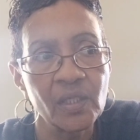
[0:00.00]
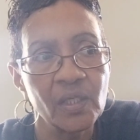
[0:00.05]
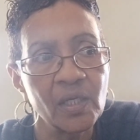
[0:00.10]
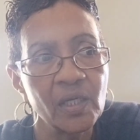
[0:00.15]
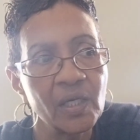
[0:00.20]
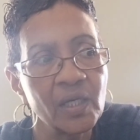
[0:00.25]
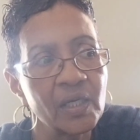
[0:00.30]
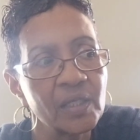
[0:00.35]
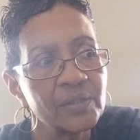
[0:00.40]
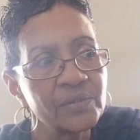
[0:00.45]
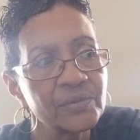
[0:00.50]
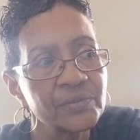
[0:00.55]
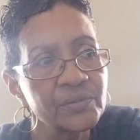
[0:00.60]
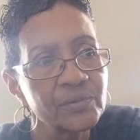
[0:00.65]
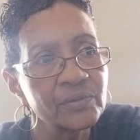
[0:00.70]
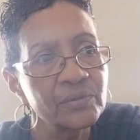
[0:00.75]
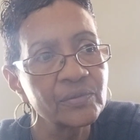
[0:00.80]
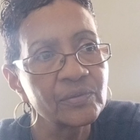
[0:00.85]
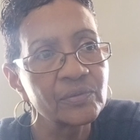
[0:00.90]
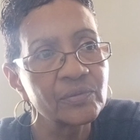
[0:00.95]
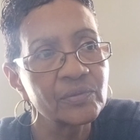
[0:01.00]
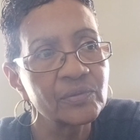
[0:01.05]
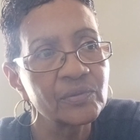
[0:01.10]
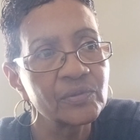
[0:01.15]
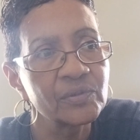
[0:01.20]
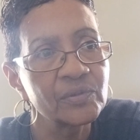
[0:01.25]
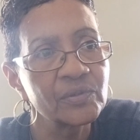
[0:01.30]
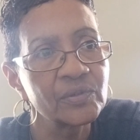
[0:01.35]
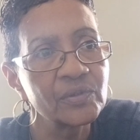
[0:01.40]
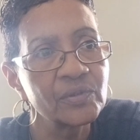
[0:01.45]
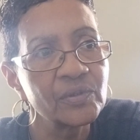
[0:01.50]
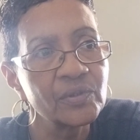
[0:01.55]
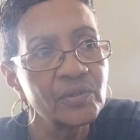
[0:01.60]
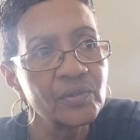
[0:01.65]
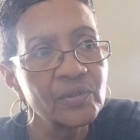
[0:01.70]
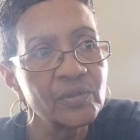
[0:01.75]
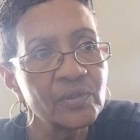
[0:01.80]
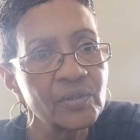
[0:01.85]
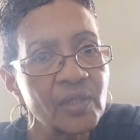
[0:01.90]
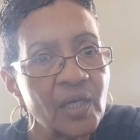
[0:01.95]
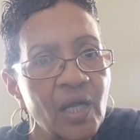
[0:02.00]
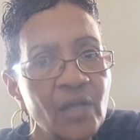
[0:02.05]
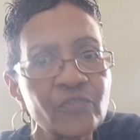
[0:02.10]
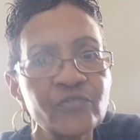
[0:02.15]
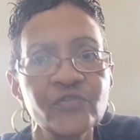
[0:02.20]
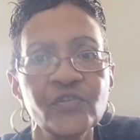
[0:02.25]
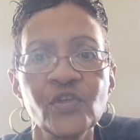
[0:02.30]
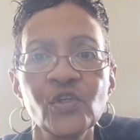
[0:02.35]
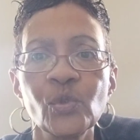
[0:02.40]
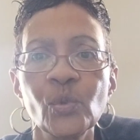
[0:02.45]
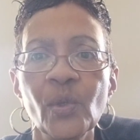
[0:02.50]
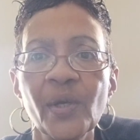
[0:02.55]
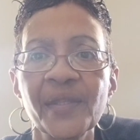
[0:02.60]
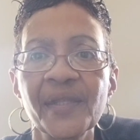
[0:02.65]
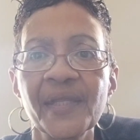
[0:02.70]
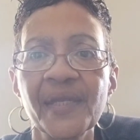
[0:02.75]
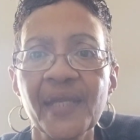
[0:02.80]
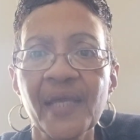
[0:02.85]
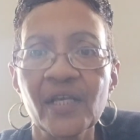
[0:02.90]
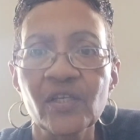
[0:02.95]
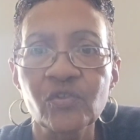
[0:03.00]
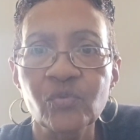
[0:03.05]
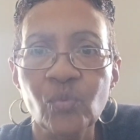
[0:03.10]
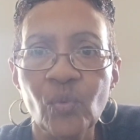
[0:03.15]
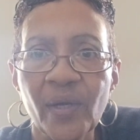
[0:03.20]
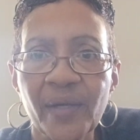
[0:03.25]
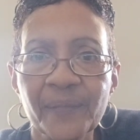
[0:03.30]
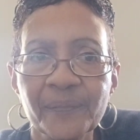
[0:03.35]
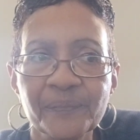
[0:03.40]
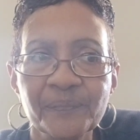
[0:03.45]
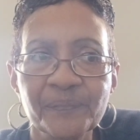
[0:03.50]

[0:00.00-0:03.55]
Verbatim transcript: And I'll see you on the next one.